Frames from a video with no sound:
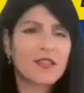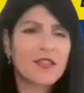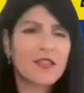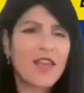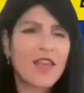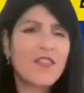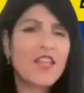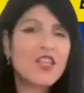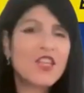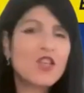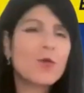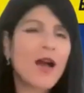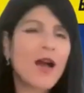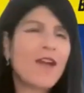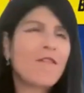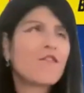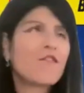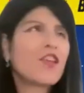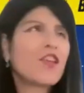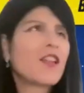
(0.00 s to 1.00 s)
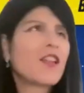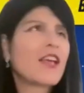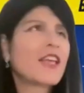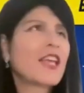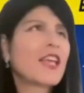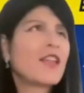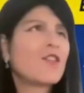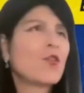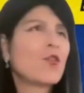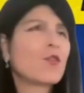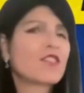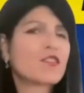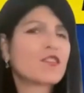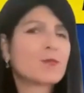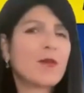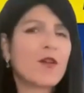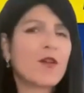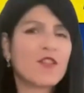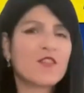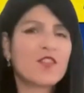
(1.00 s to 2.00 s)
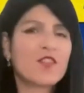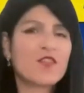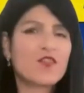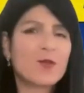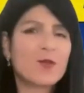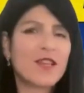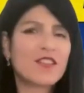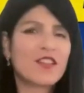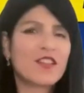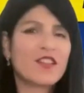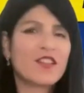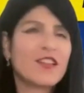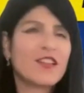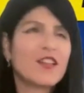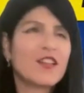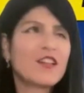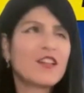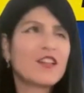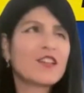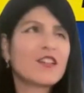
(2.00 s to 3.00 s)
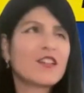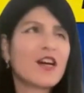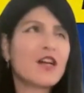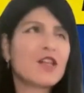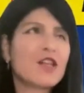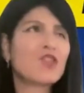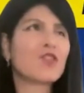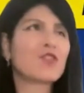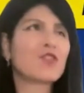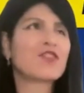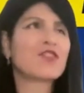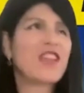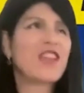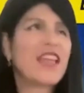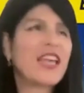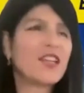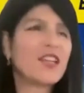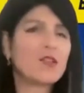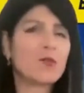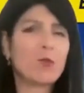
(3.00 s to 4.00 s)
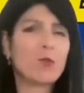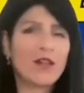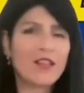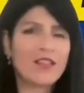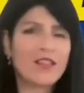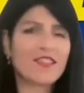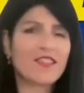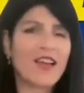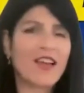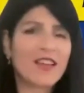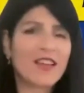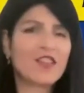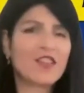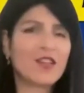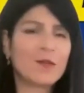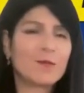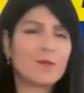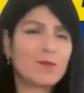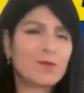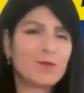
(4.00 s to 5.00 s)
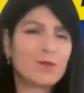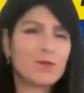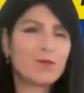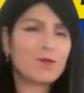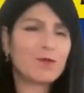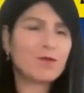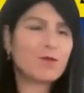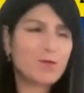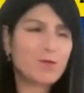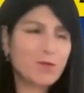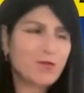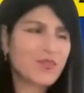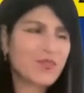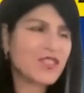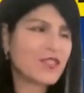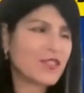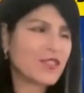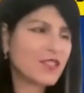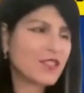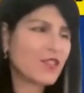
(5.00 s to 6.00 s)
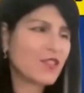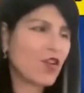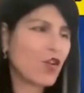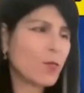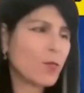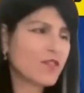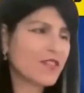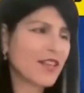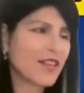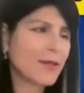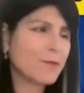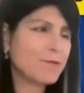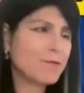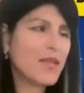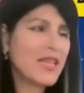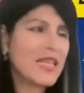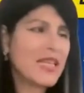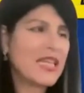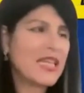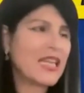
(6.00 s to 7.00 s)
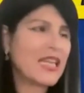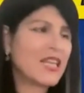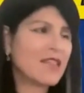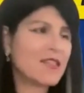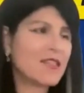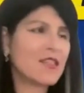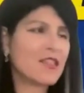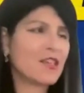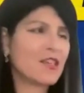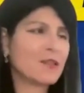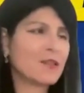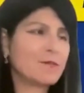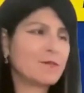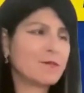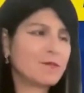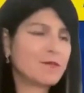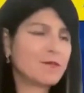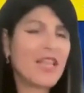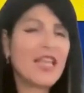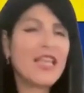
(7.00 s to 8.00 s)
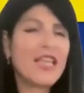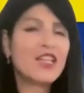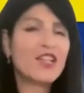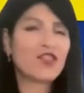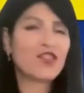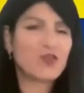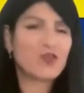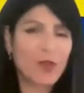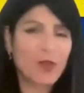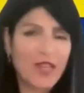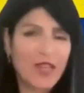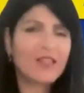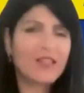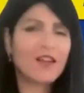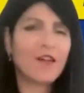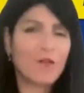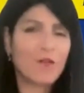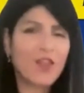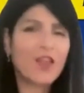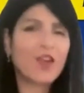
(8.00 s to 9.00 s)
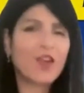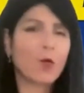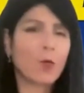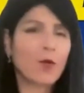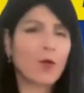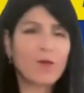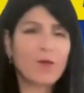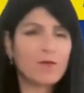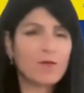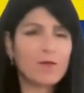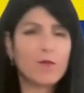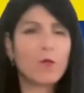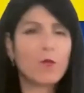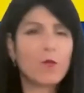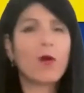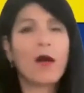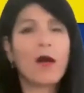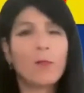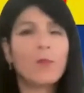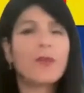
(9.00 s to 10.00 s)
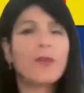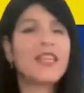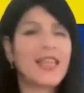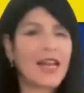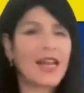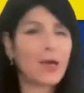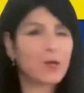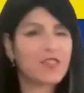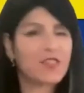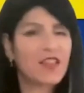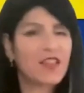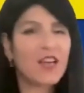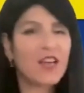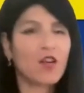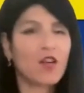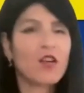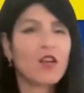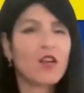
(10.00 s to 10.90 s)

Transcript: And then I feel like in those experiences, you get to understand what it's like to almost like be in the industry of theater while being an outsider.